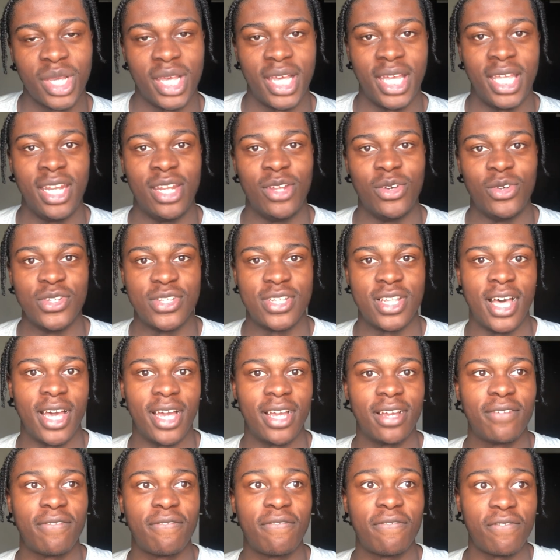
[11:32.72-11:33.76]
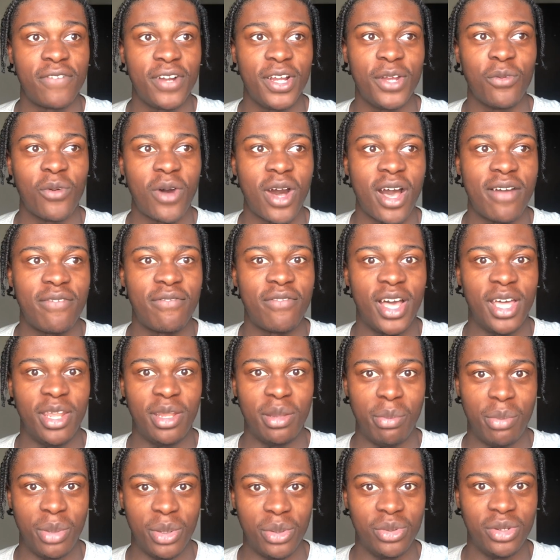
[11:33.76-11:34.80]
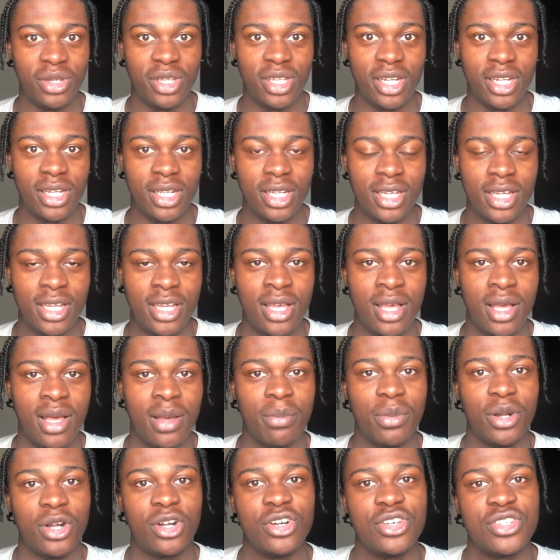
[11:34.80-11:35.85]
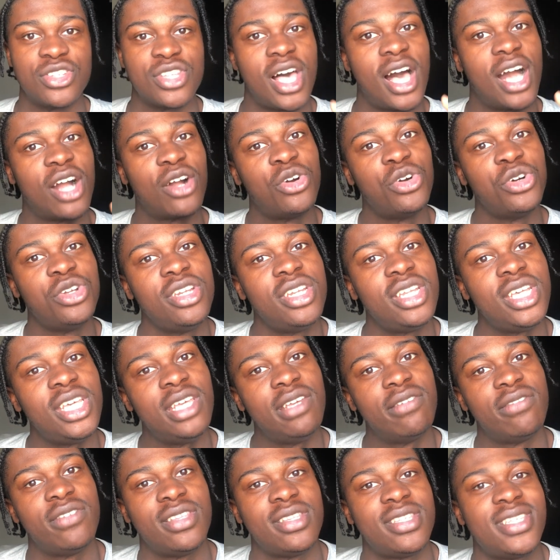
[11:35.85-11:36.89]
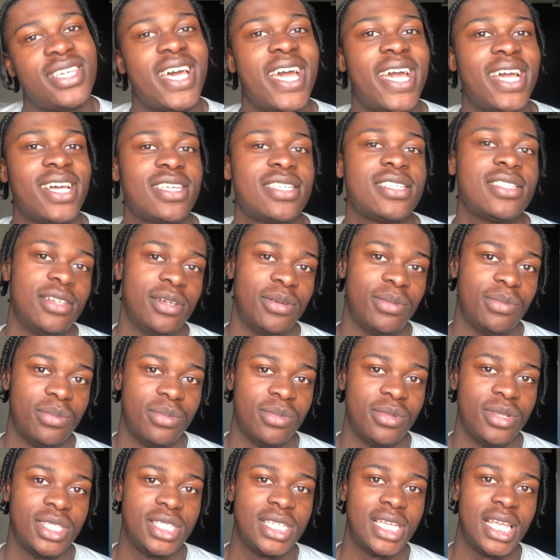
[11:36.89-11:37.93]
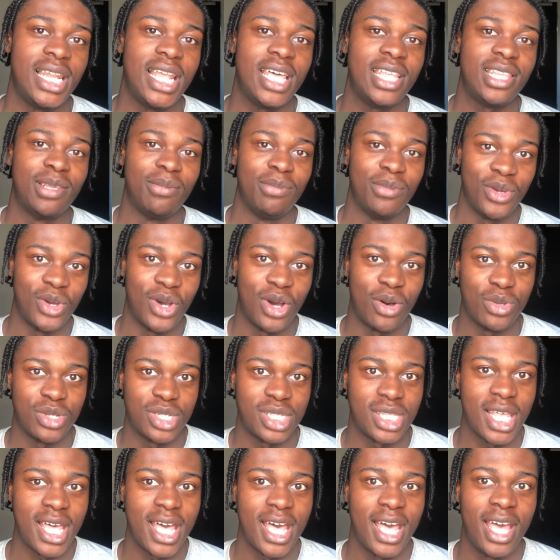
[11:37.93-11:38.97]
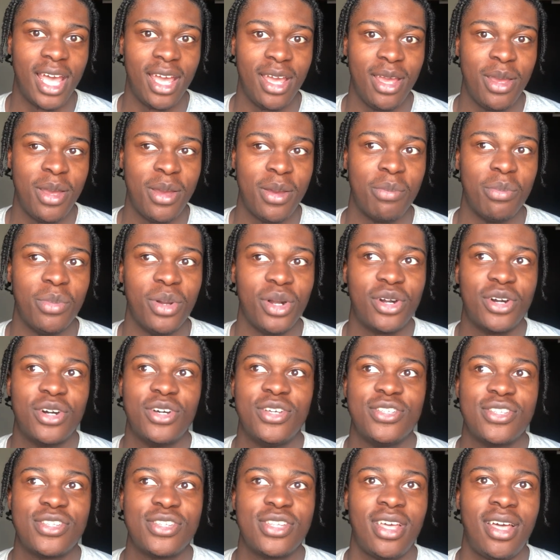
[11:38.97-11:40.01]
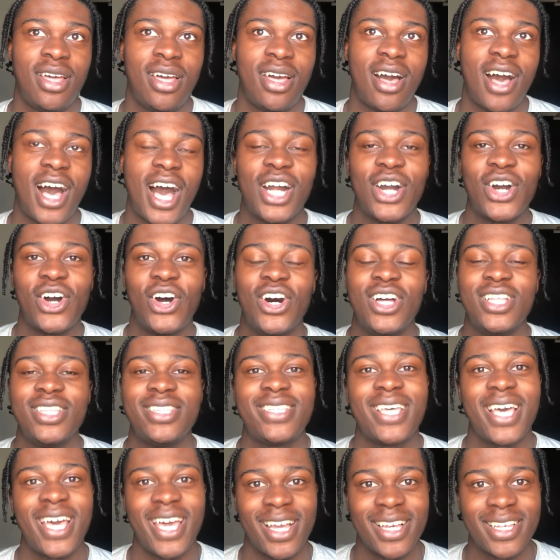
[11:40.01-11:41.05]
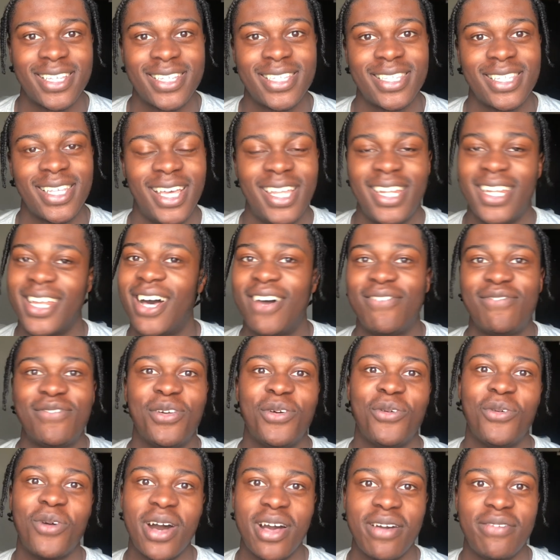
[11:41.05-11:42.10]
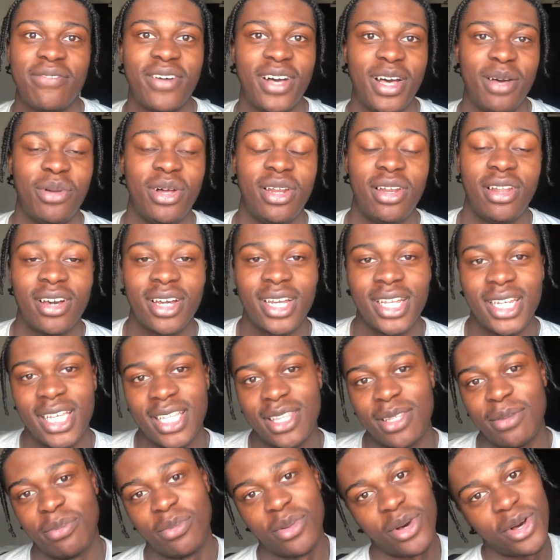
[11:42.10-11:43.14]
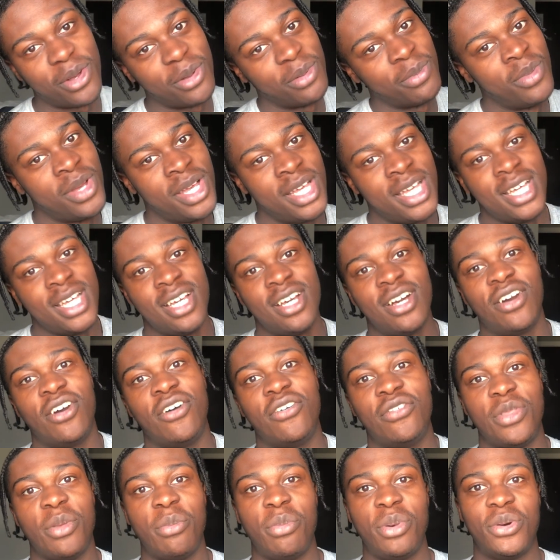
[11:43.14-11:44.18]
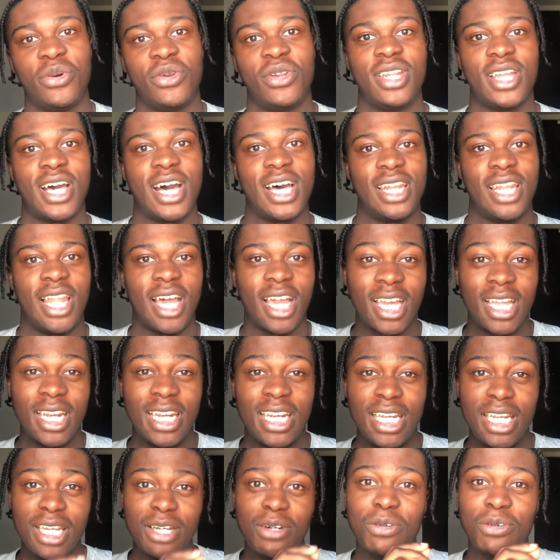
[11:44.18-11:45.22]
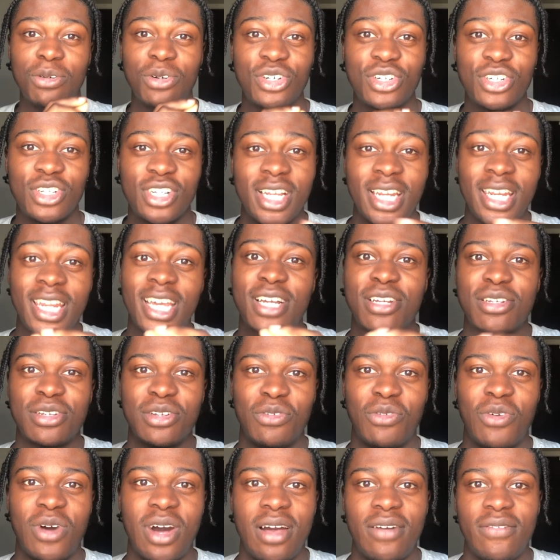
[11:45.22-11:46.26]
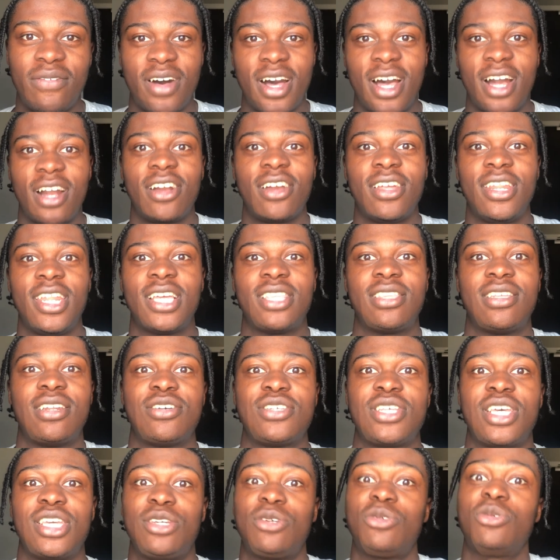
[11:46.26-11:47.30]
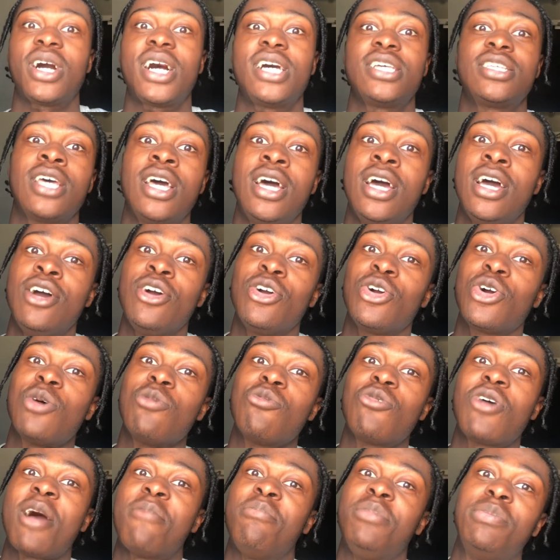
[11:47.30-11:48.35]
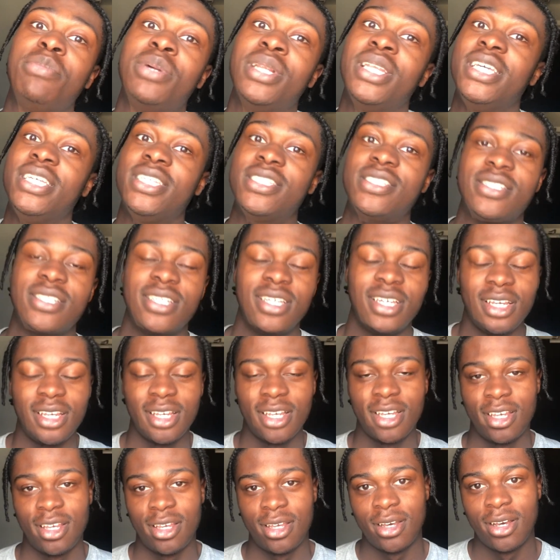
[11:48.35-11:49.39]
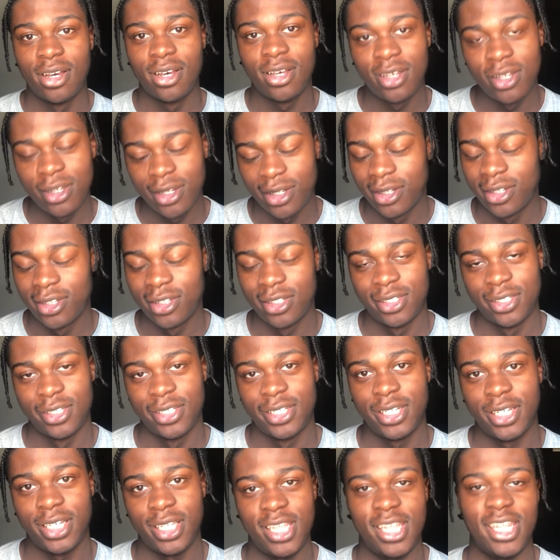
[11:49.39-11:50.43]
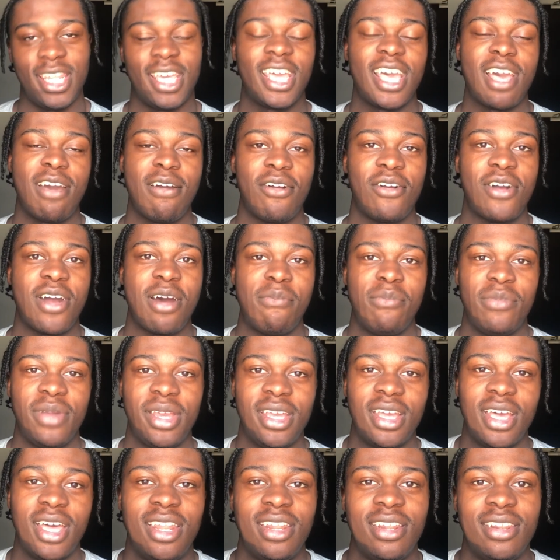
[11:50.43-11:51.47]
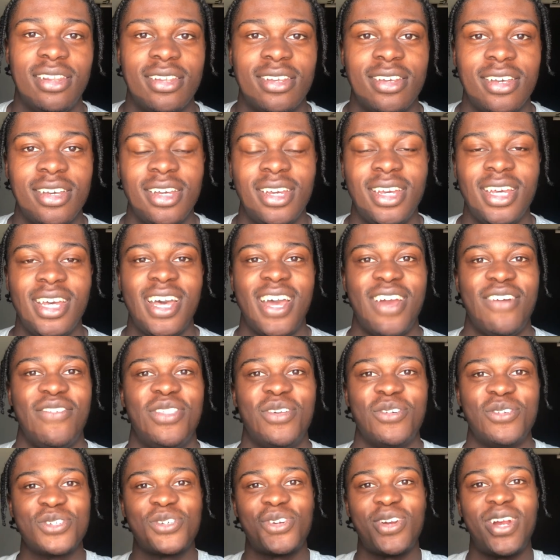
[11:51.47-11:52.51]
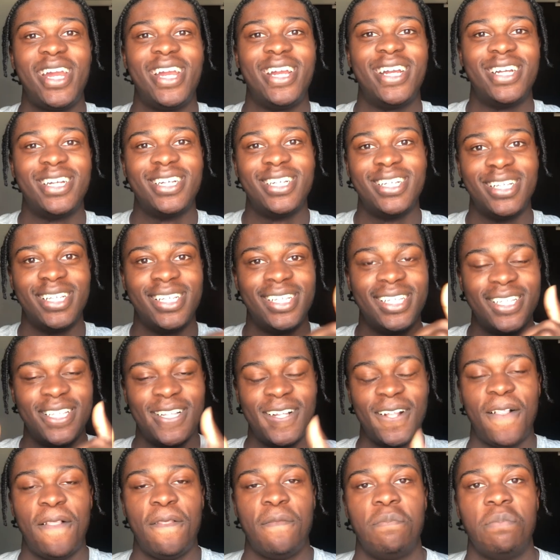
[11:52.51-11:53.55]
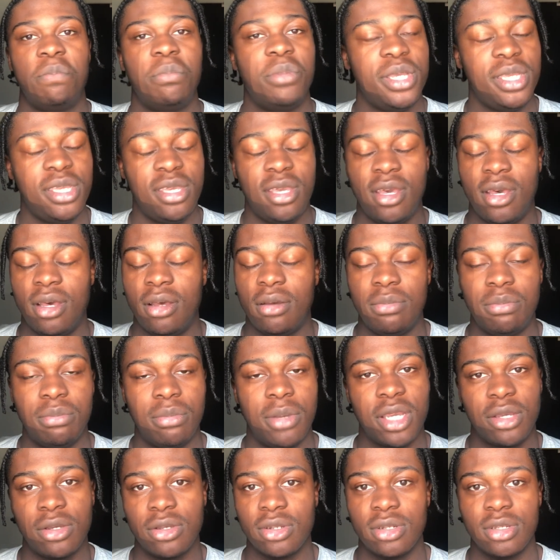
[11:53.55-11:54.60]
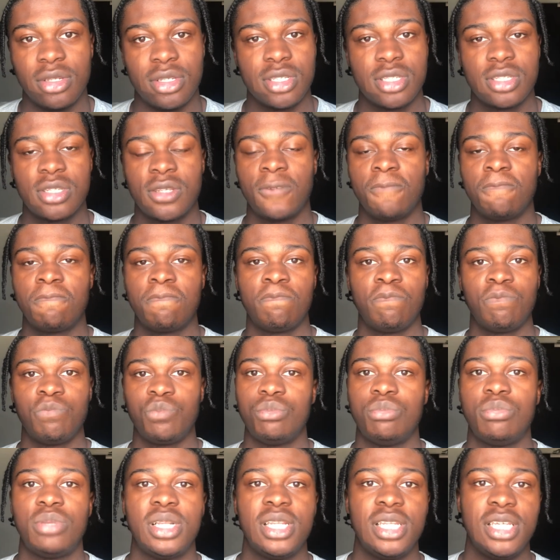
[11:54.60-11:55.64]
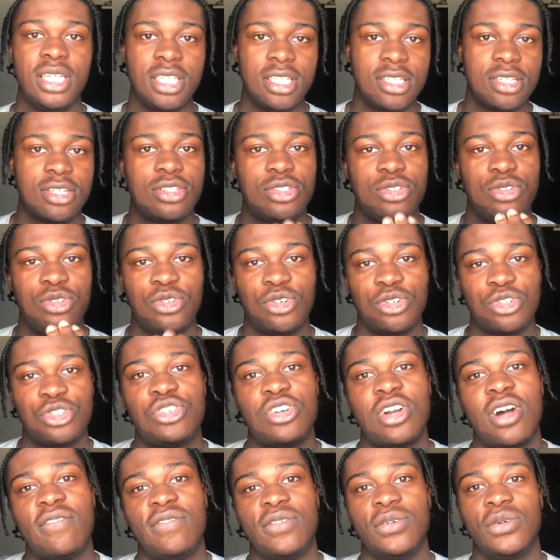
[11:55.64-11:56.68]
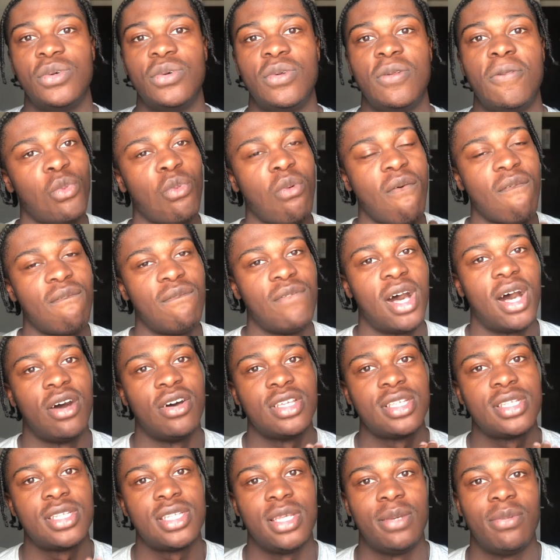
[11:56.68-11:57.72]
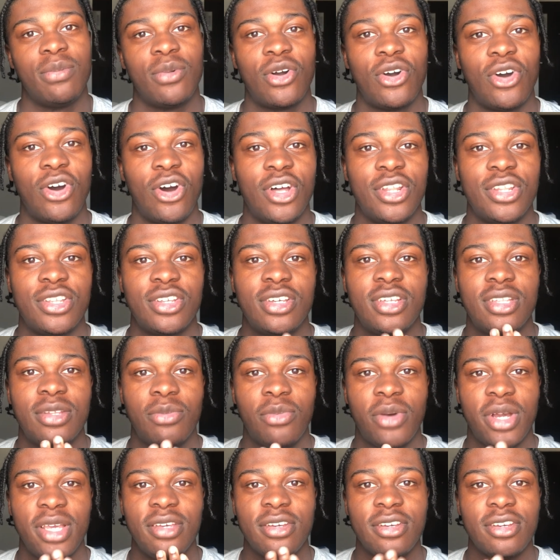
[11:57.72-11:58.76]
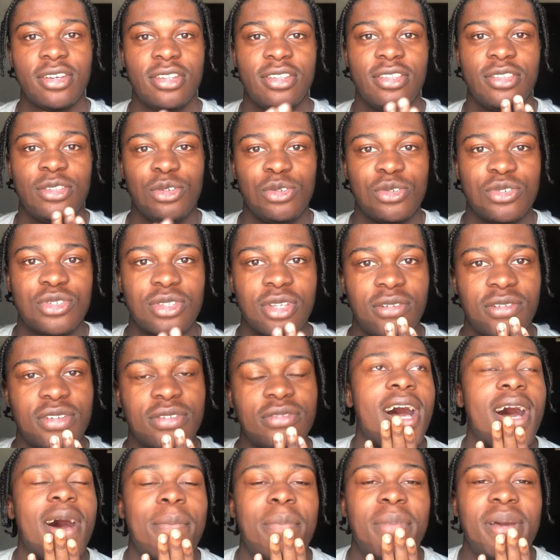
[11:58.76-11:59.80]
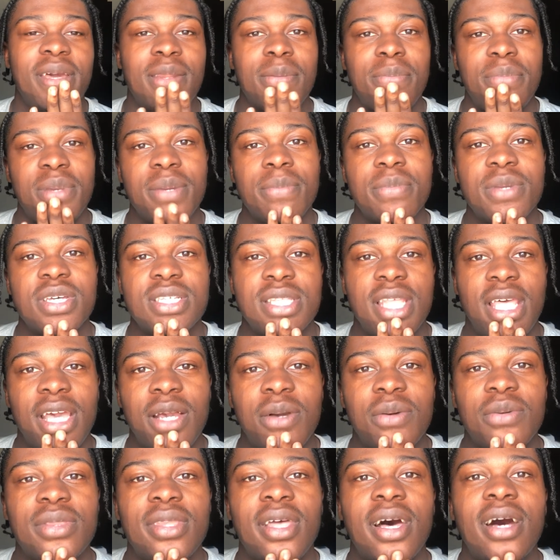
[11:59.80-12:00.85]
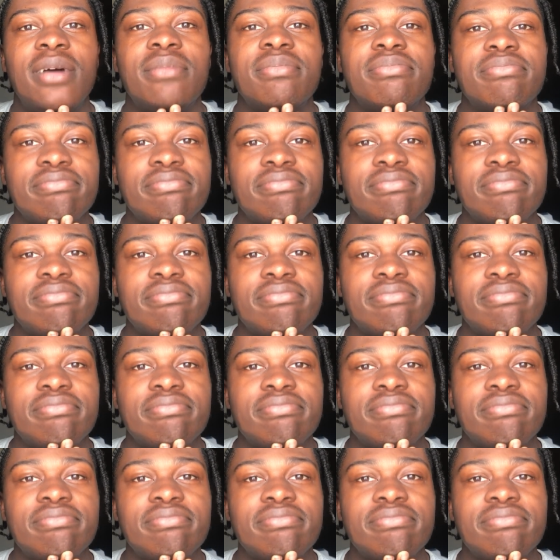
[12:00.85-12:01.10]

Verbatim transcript: And there was like free Wi Fi in the building because I couldn't even text them to let them know I was there because I can't text and I have no Wi-Fi. But lucky at the bottom of the building, I had like a little connection Wi-Fi connected. I was like, yo guys, come grab me, please. And then they came and grabbed me and everything was great. But yeah, my goodness, please do not travel without a SIM card where you can do stuff. I made a big mistake with that.